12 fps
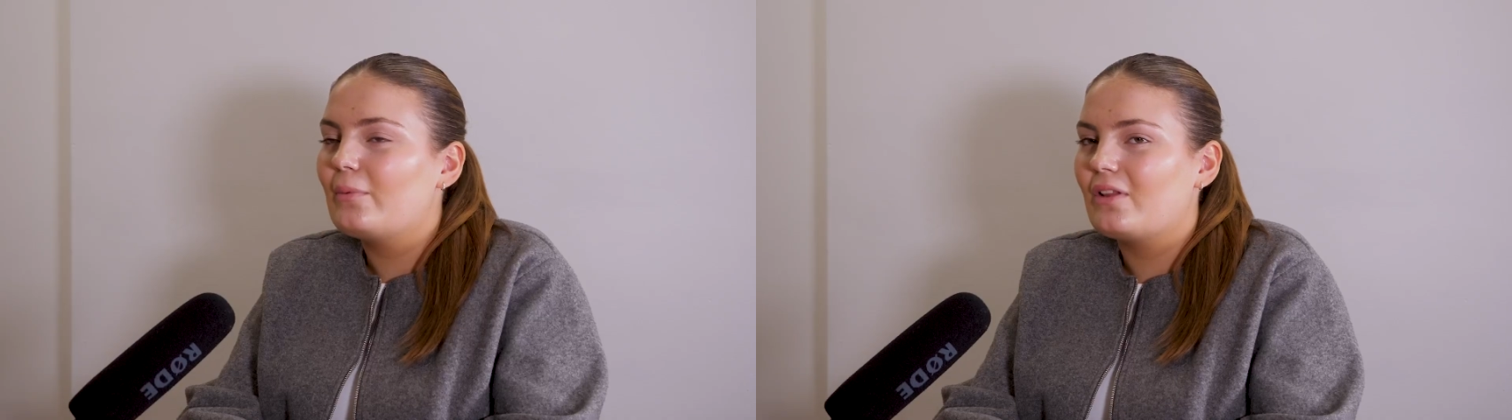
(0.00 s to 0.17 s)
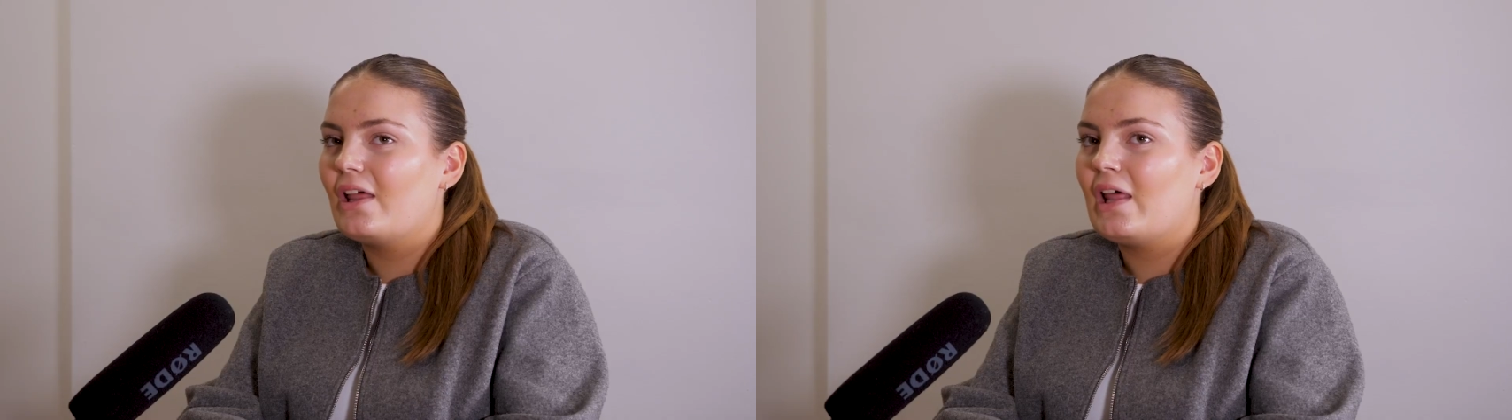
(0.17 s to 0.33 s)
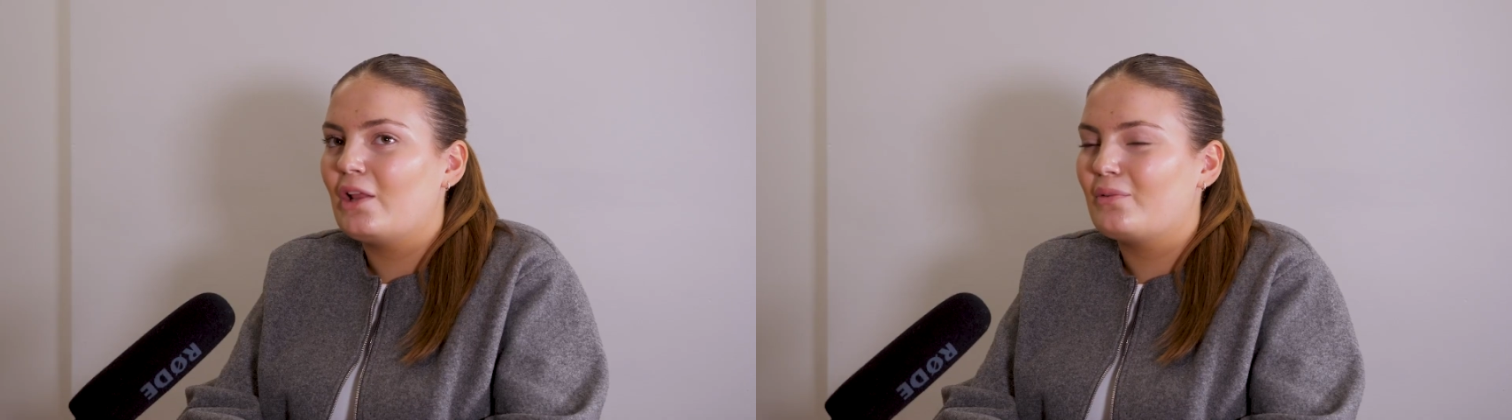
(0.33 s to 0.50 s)
was
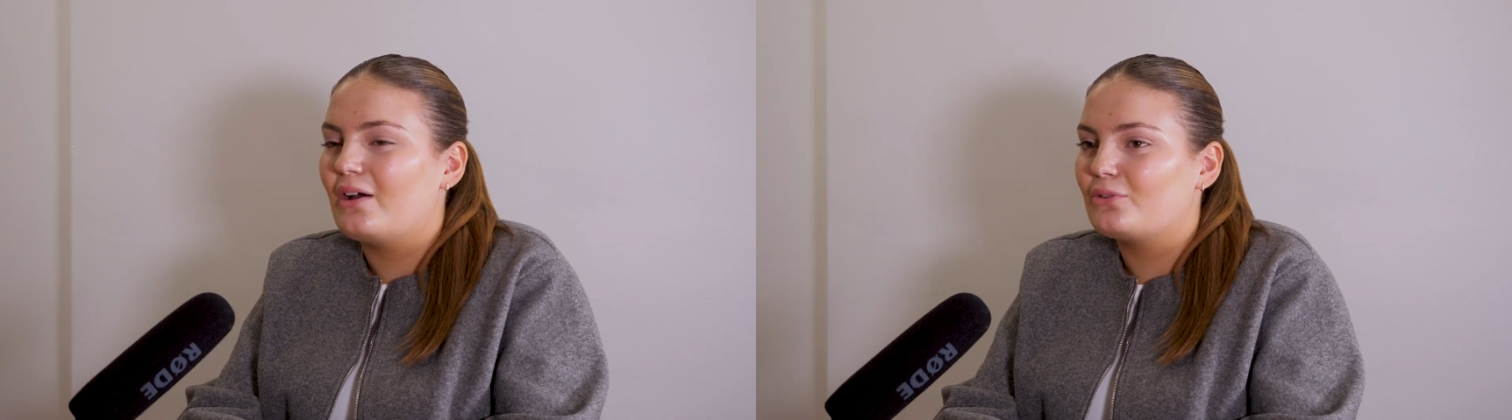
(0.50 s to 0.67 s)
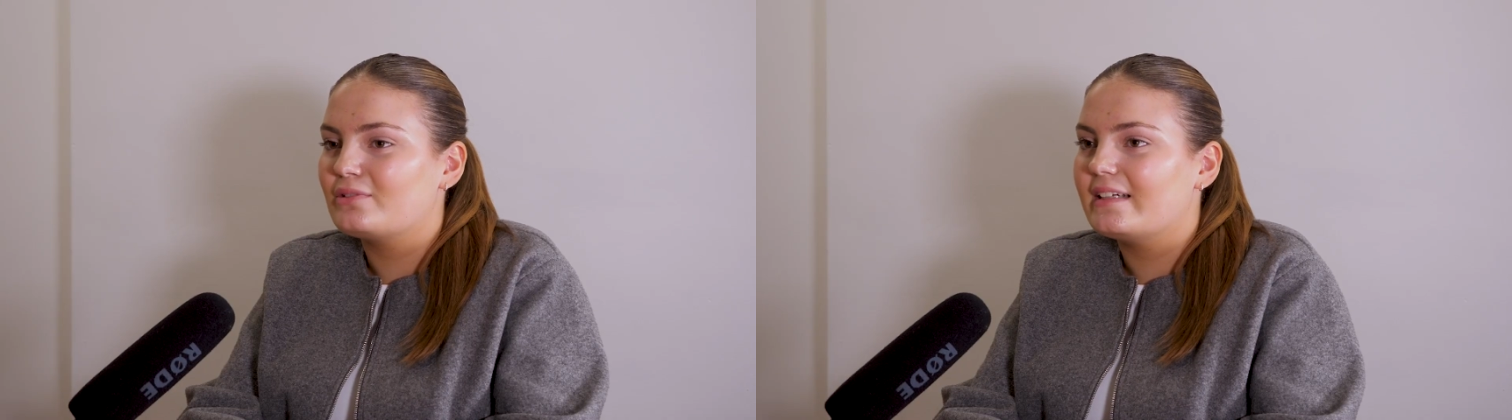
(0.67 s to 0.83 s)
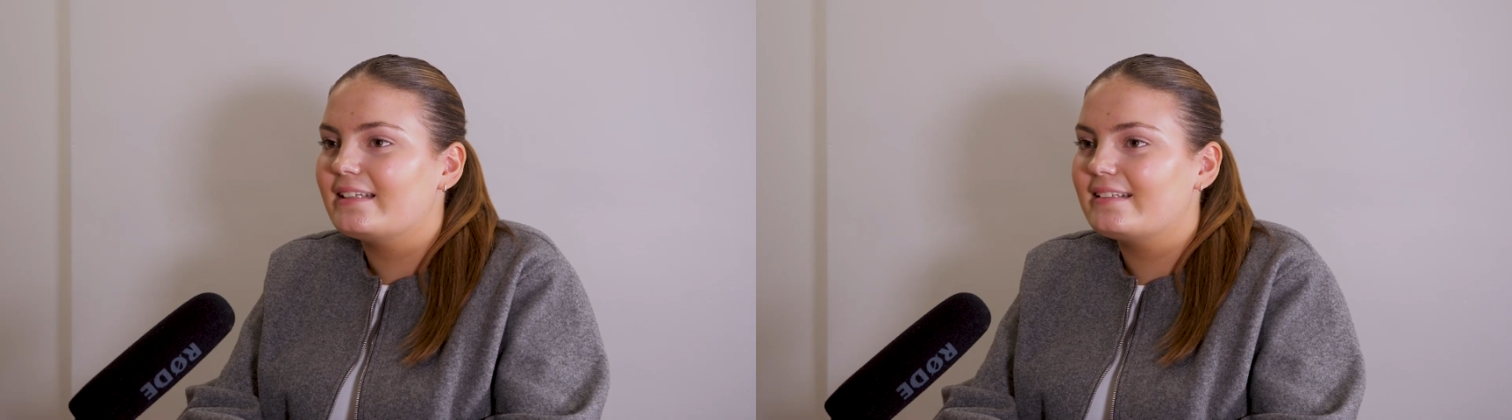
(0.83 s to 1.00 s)
like that as well. I was
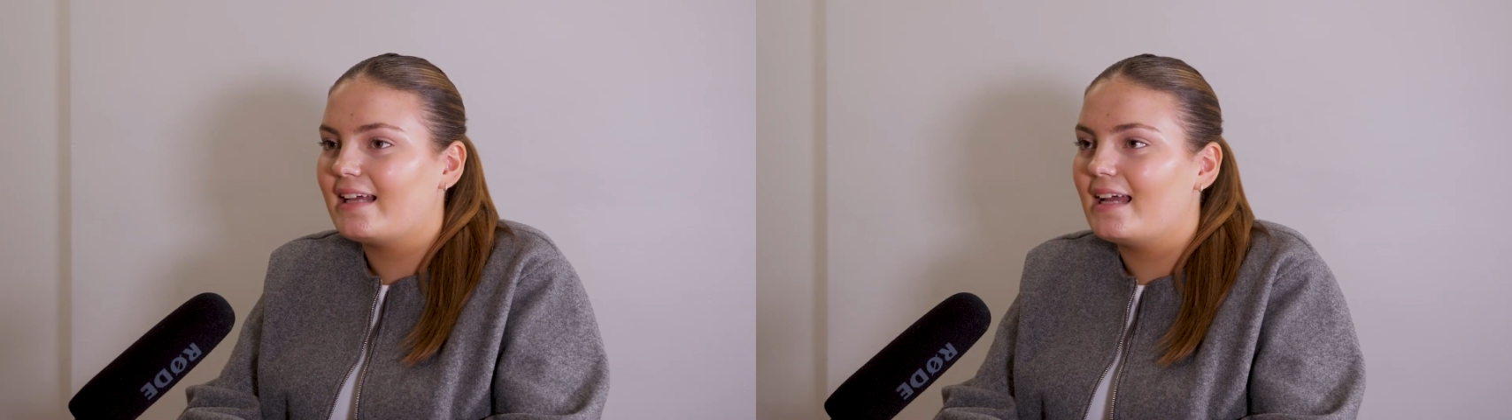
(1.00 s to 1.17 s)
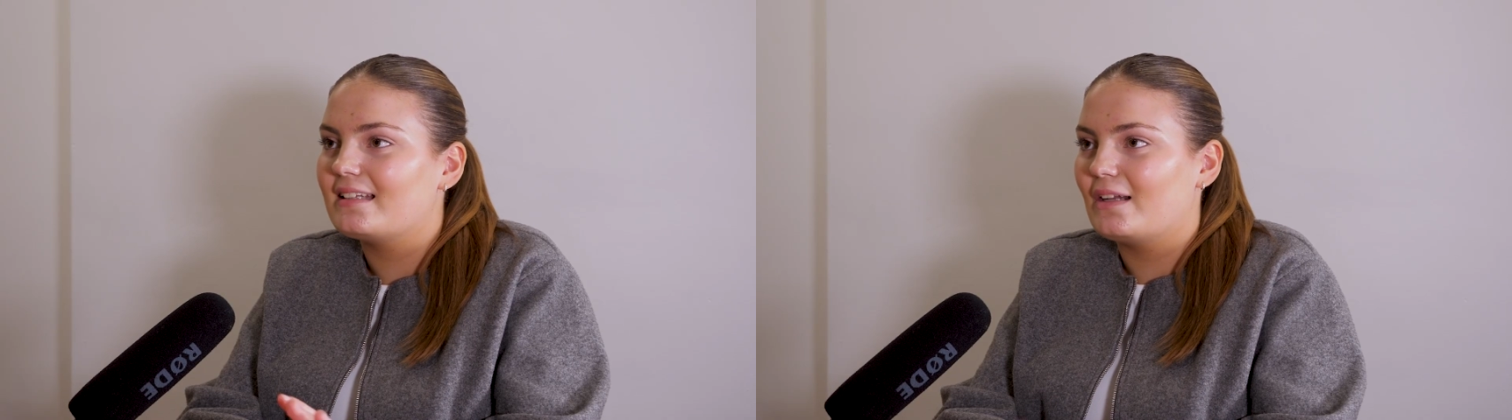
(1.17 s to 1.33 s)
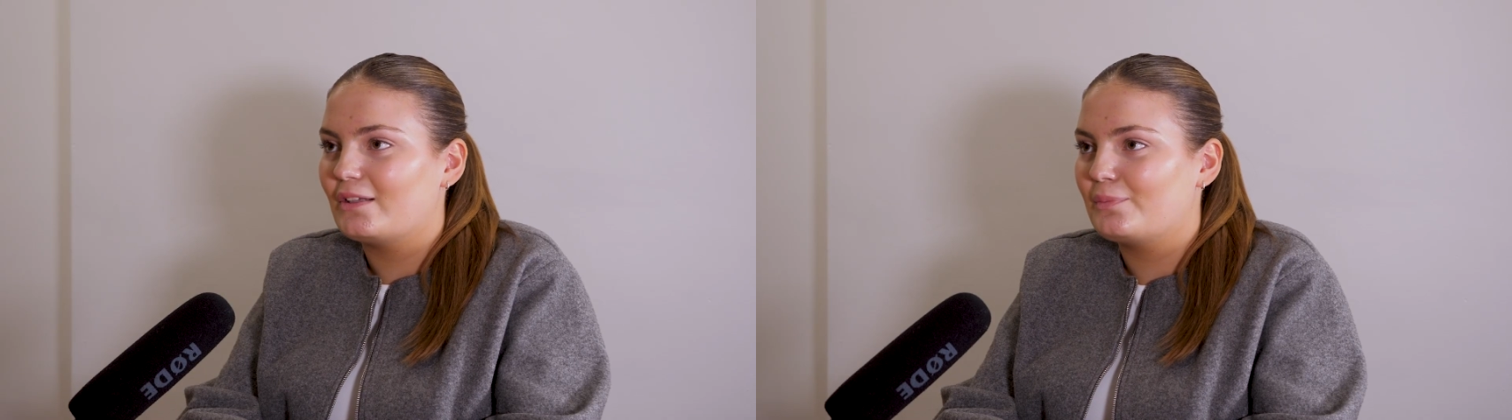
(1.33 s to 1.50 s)
really
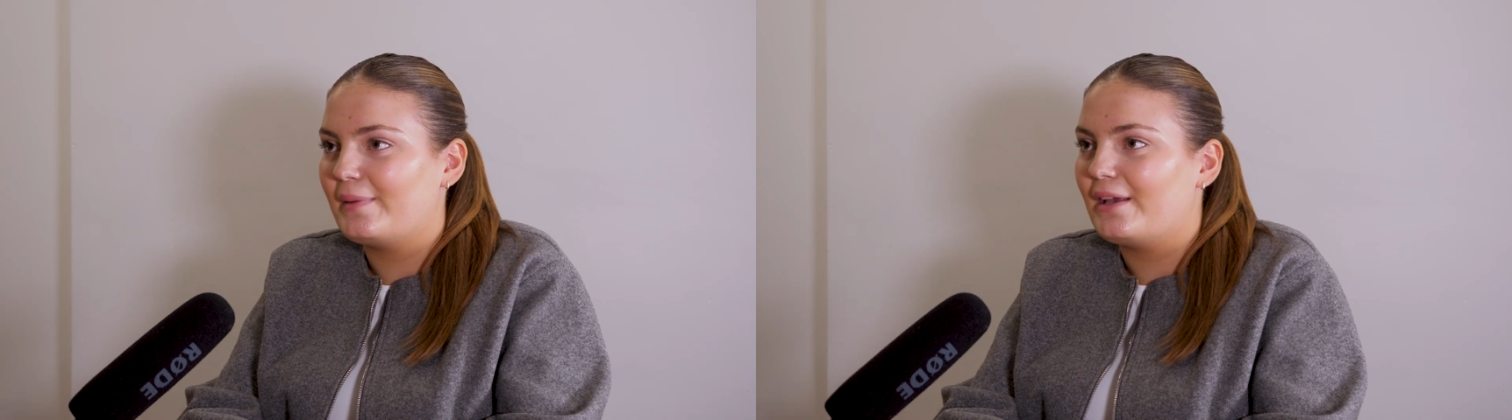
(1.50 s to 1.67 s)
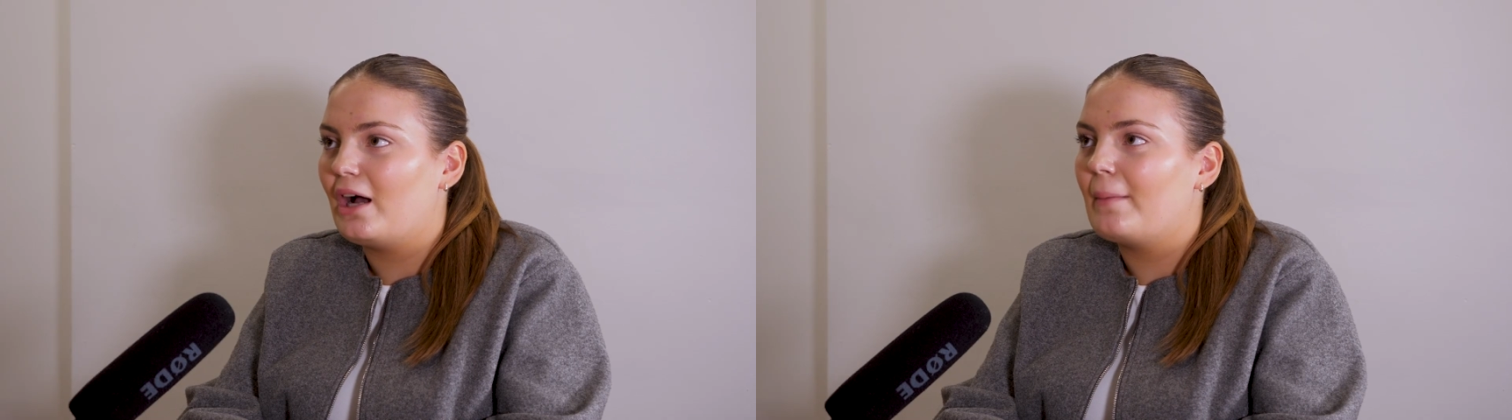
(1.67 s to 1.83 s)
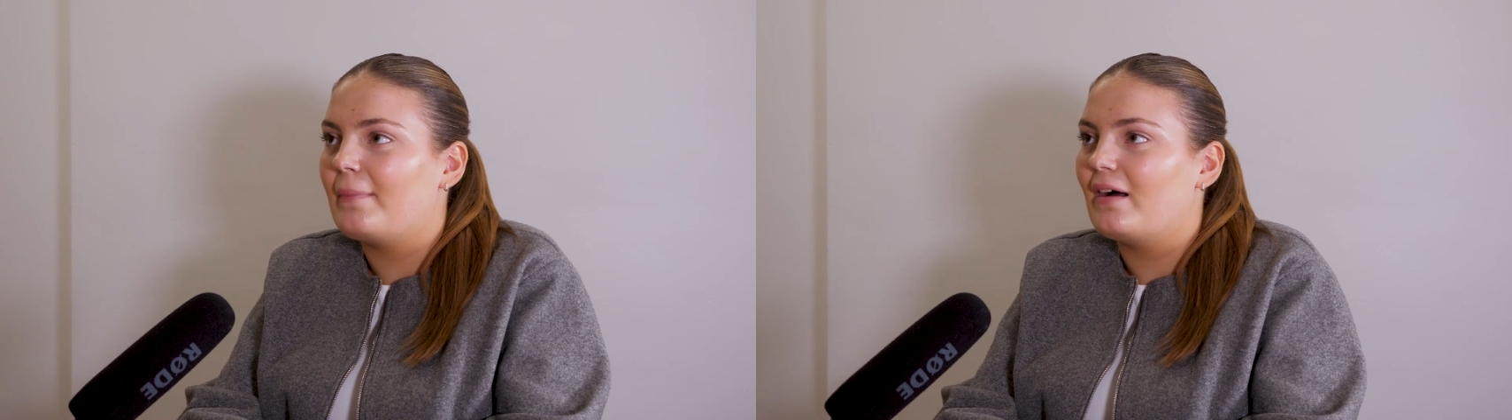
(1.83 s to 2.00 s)
scared to like
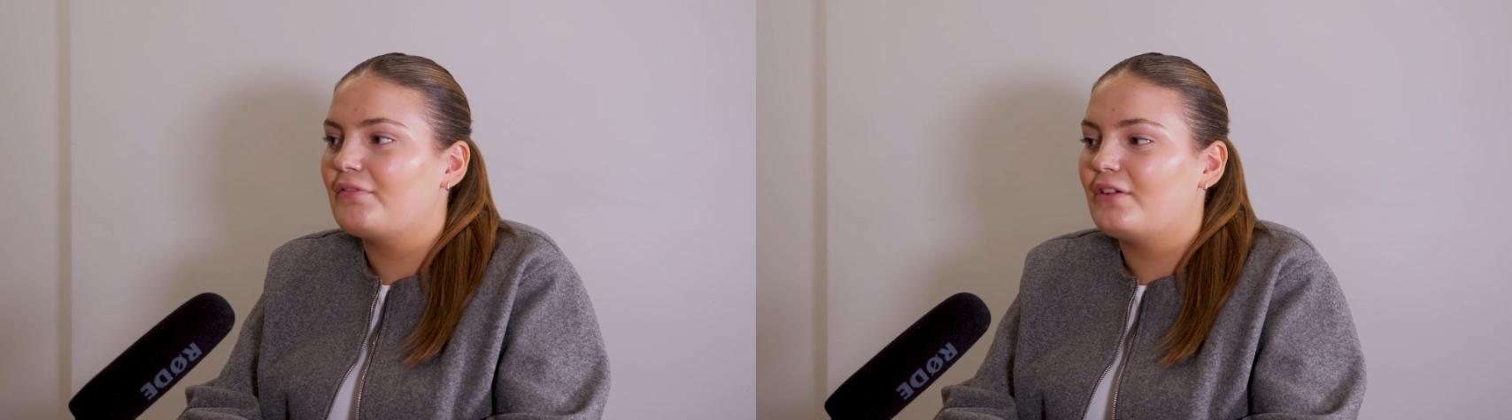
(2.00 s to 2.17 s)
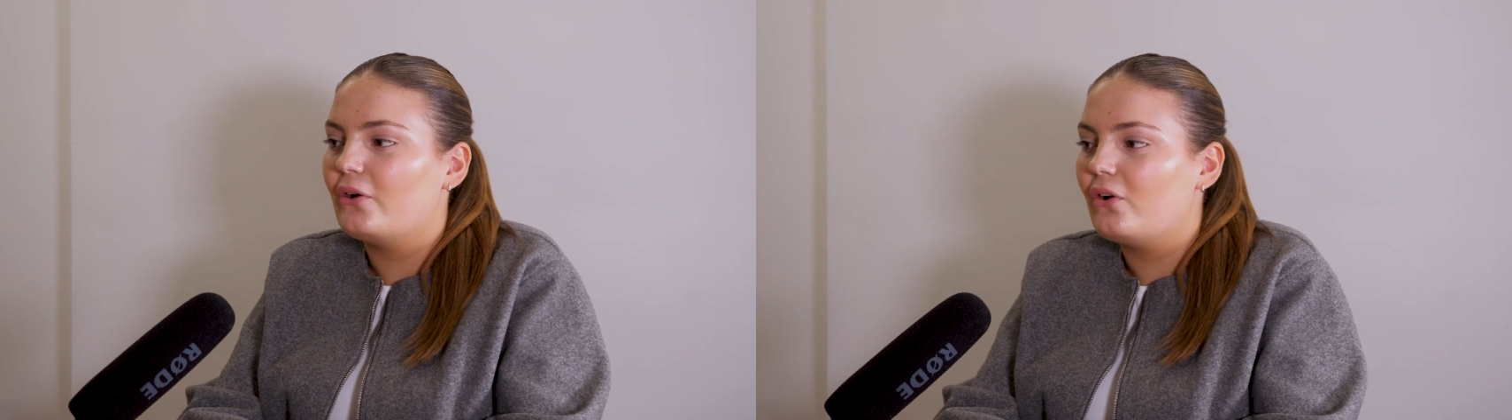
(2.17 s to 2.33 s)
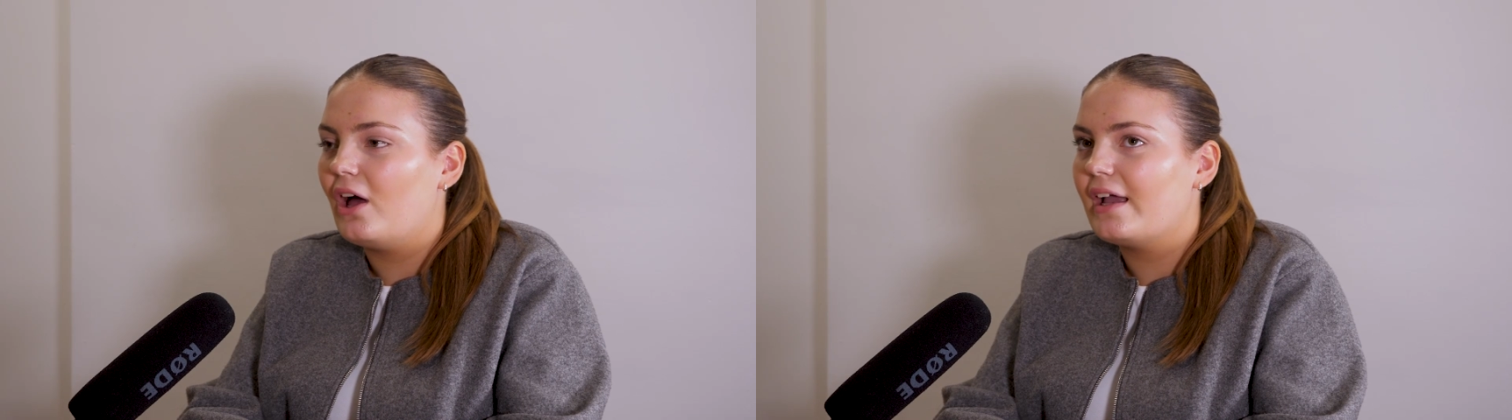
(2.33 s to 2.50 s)
speak up, but I
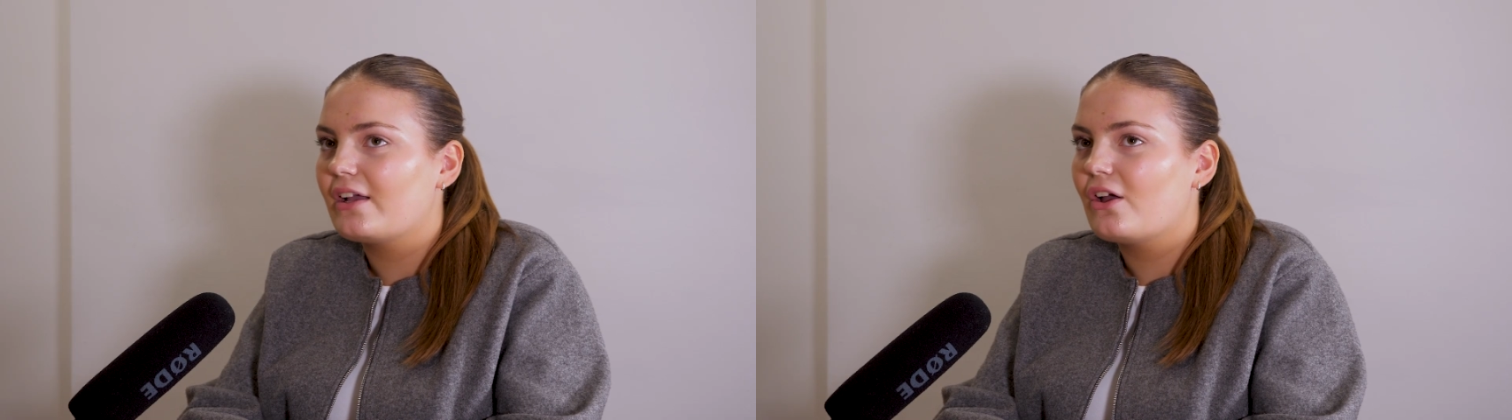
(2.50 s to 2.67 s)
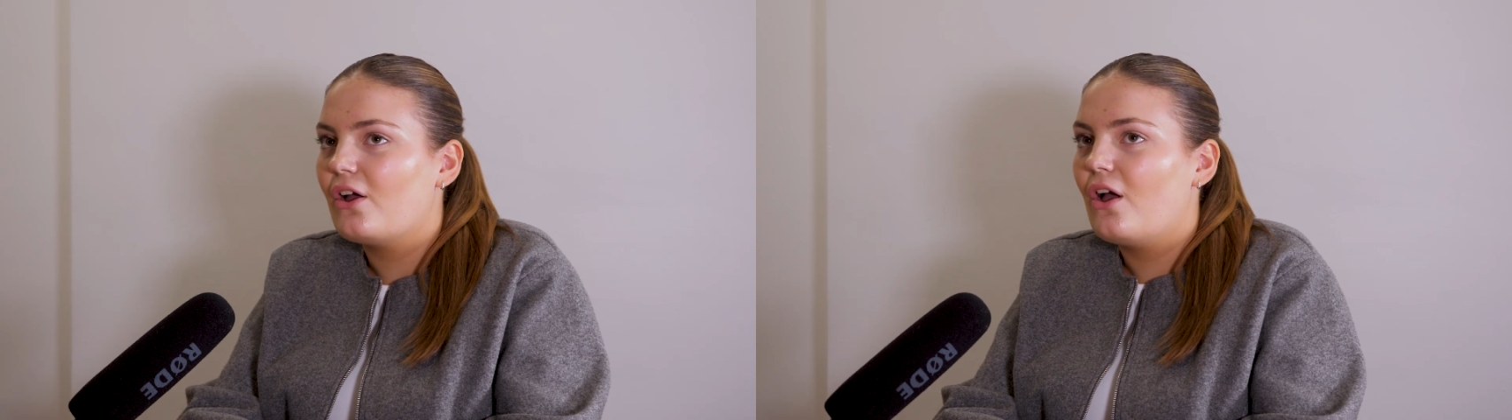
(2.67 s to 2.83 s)
feel like